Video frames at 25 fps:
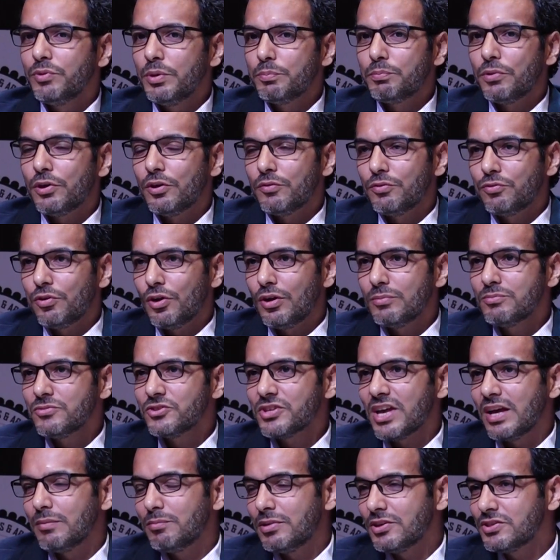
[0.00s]
when we
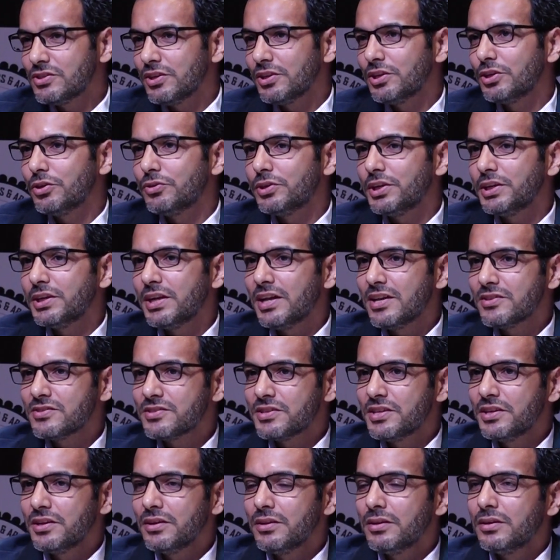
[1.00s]
perform
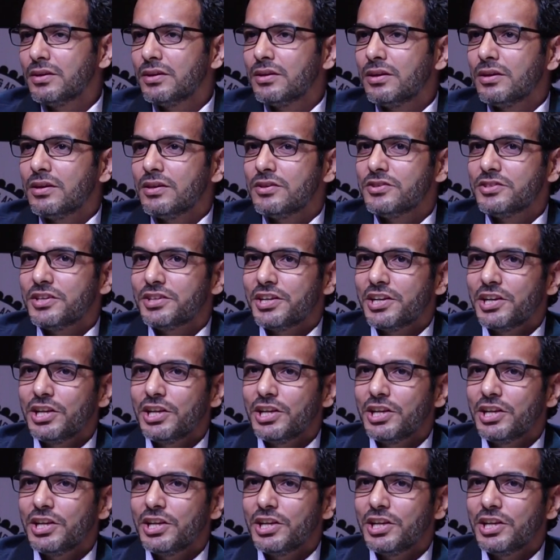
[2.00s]
cybersecurity testing,